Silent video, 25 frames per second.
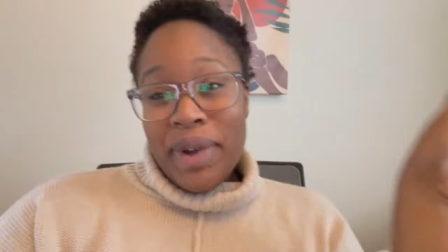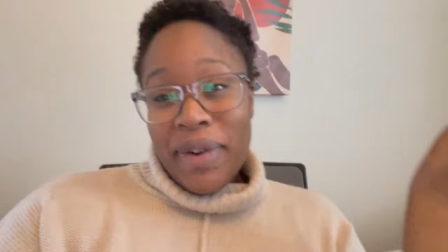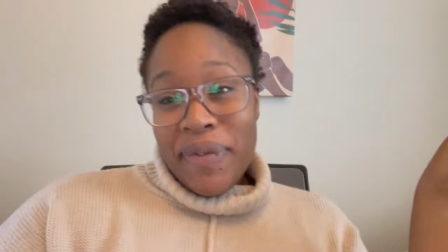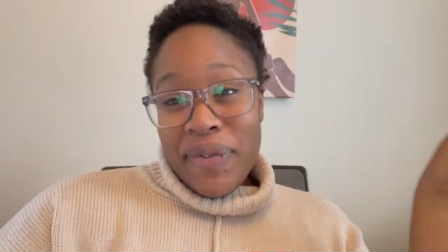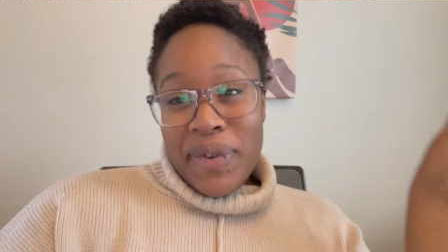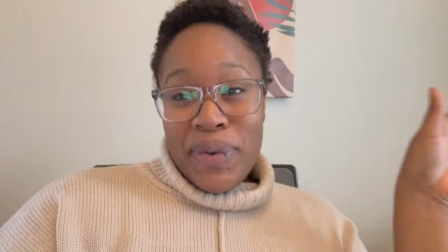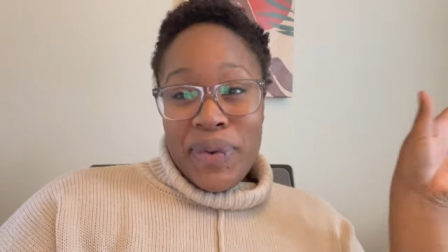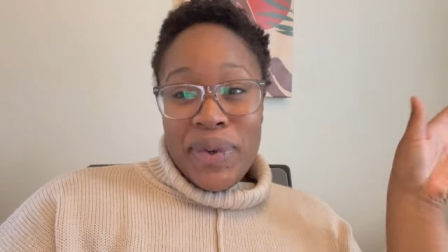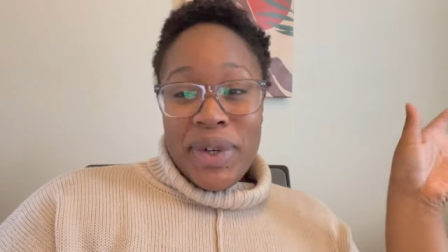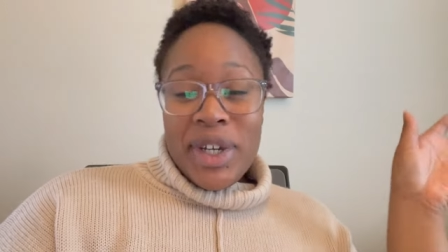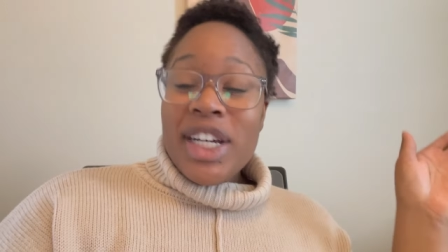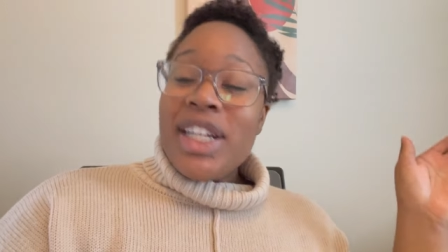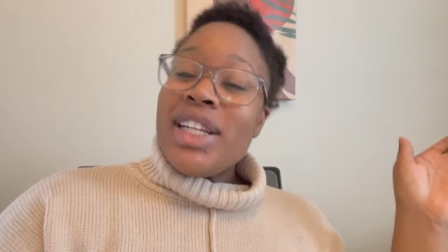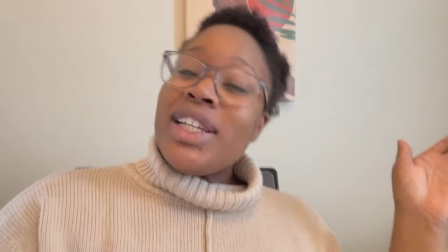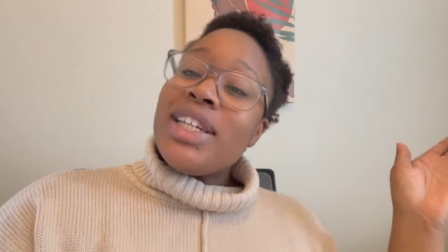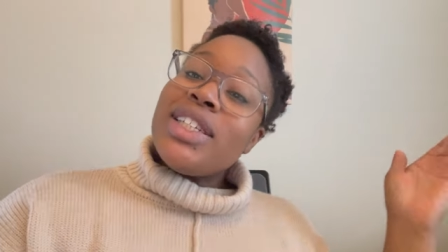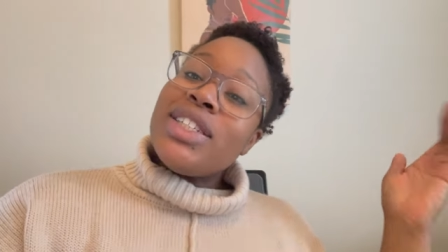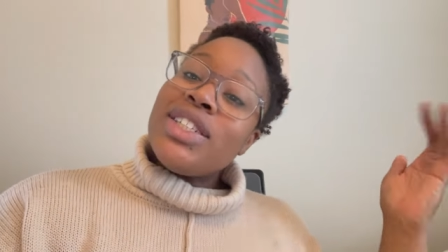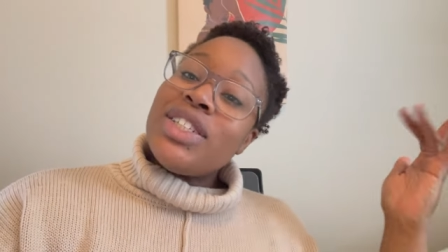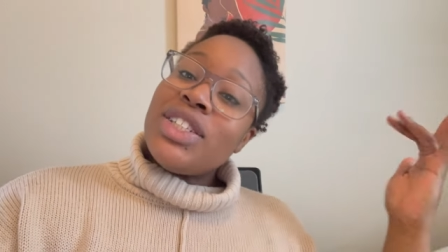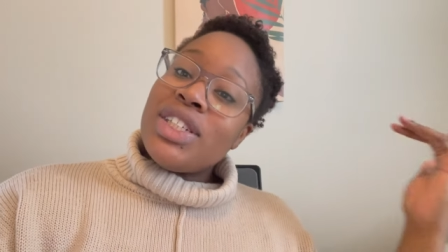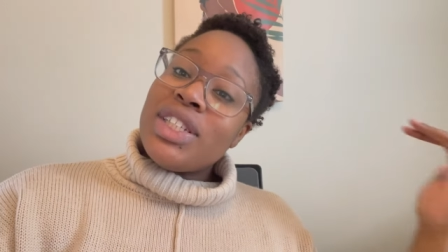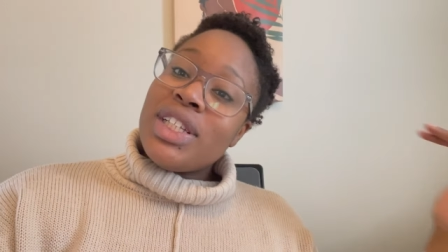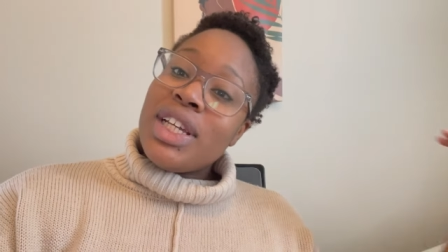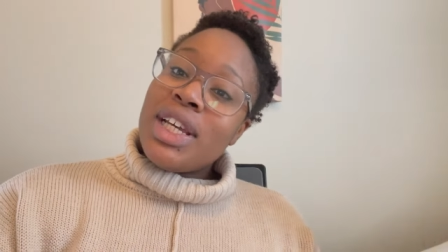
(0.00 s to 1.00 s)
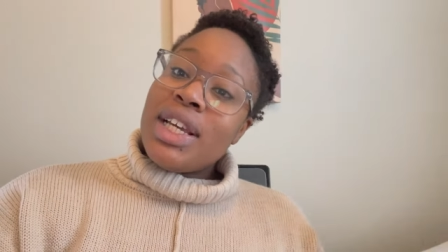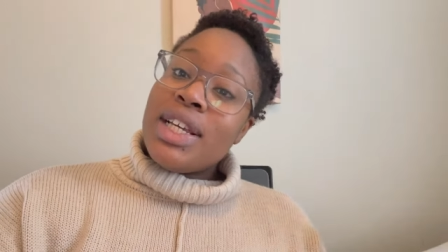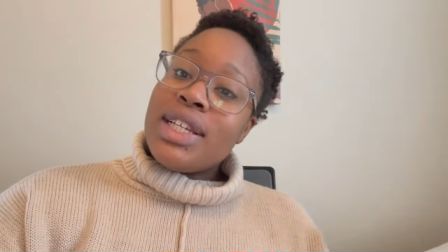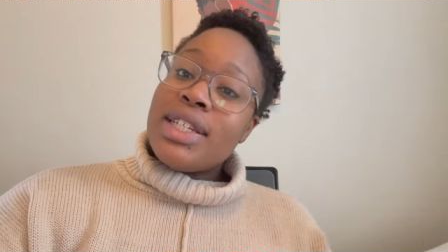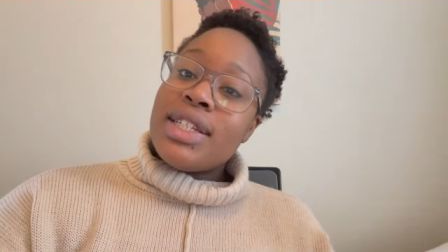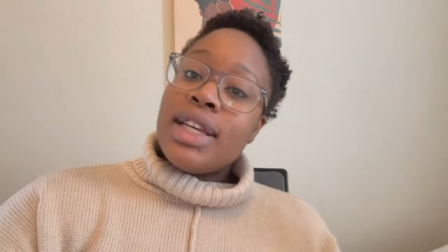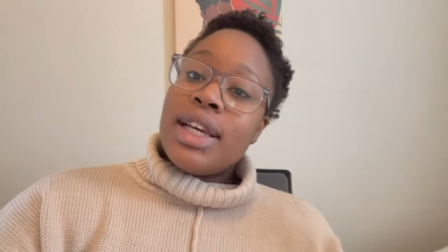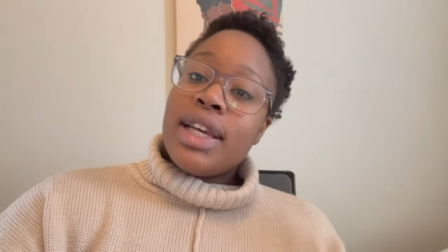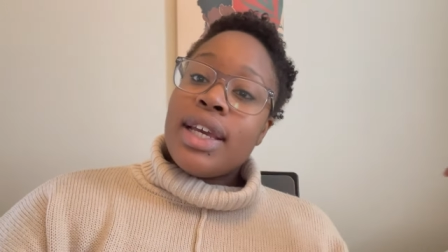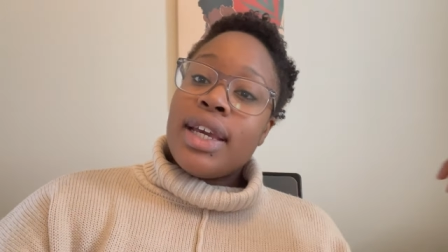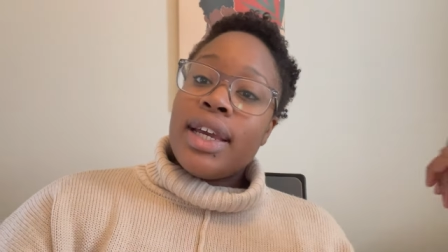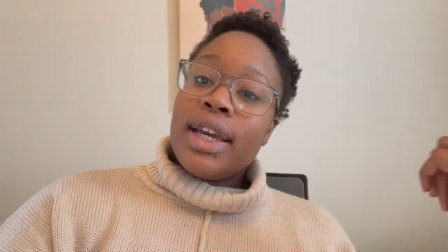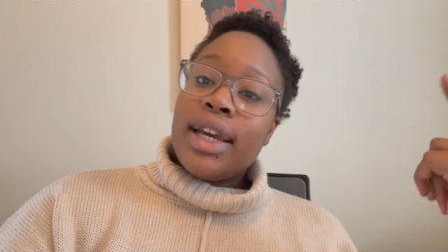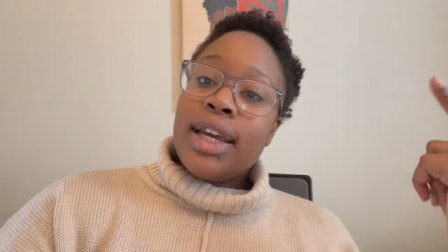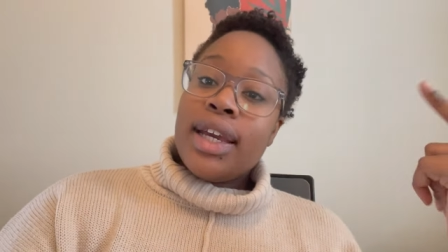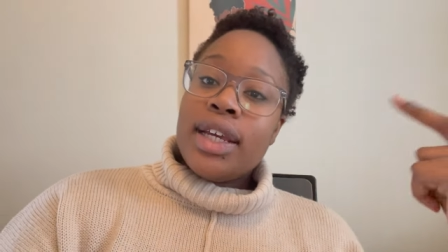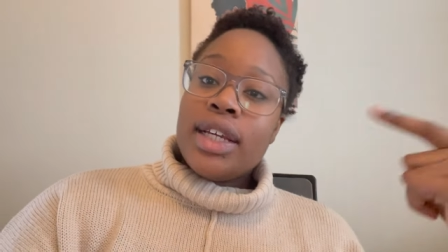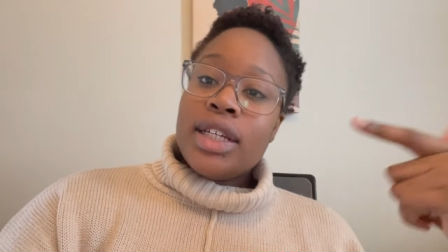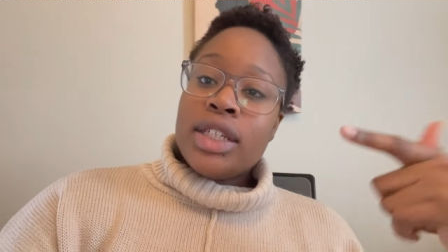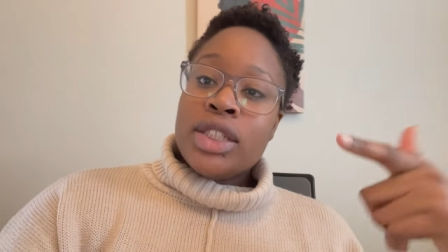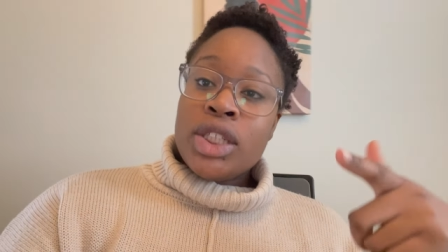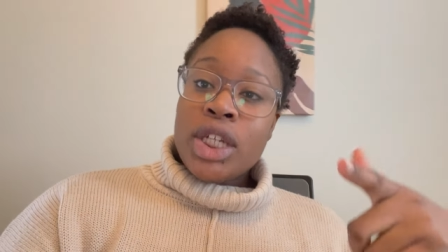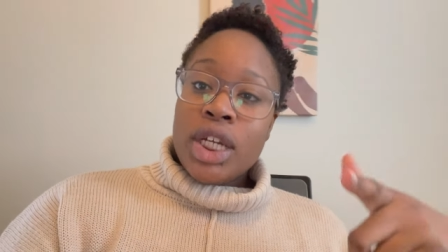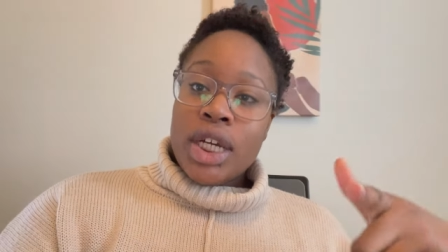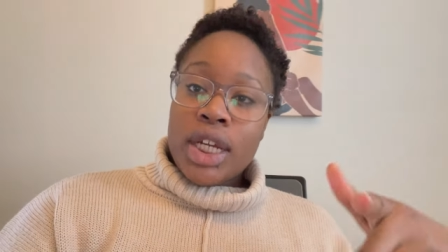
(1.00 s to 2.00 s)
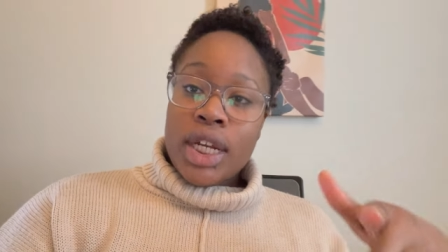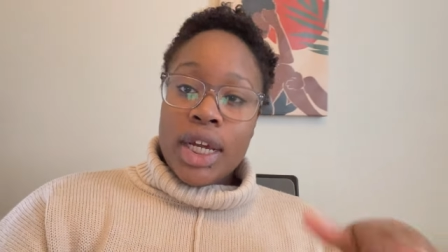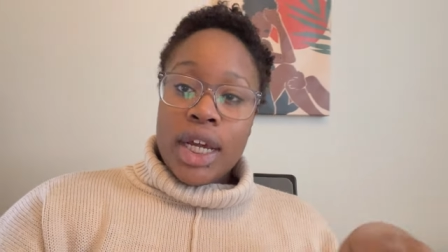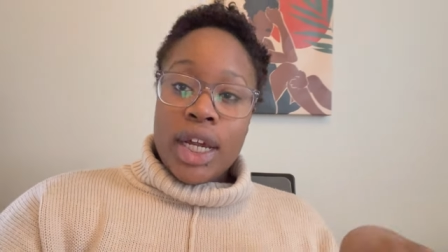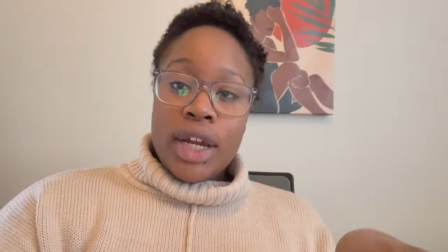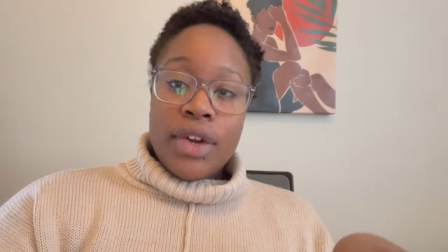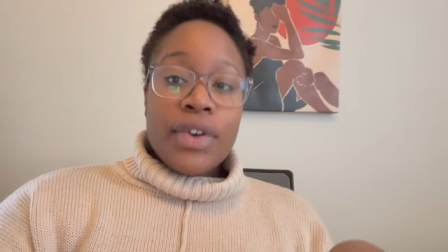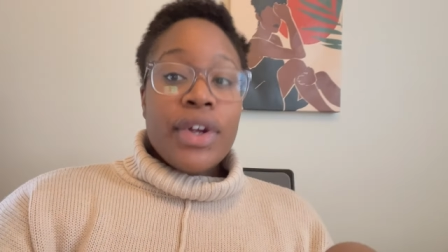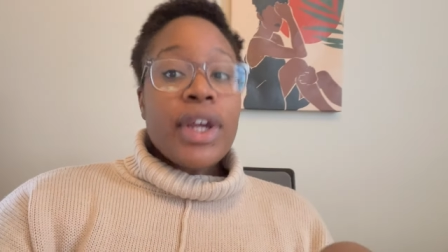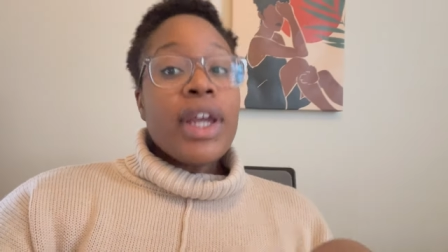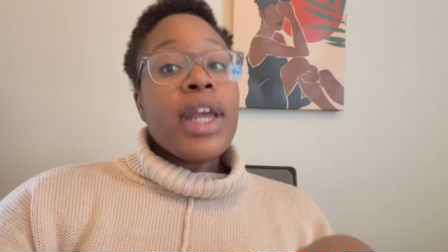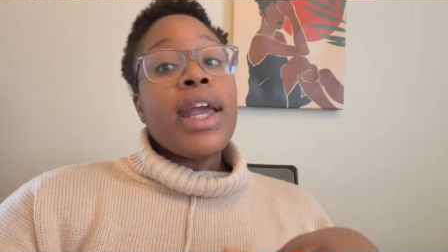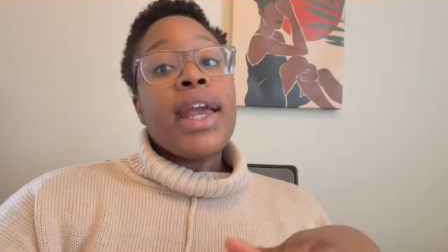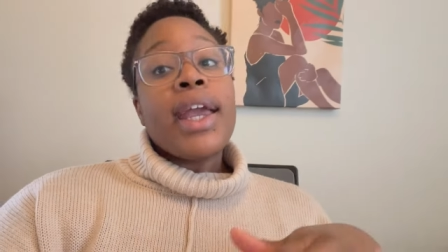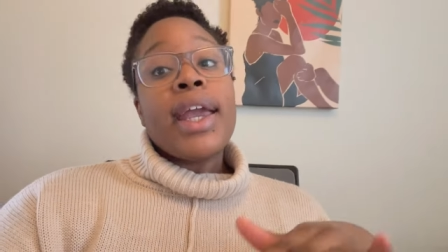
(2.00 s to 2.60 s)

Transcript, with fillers: up, everyone? It's Shanice, aka Achana Irie,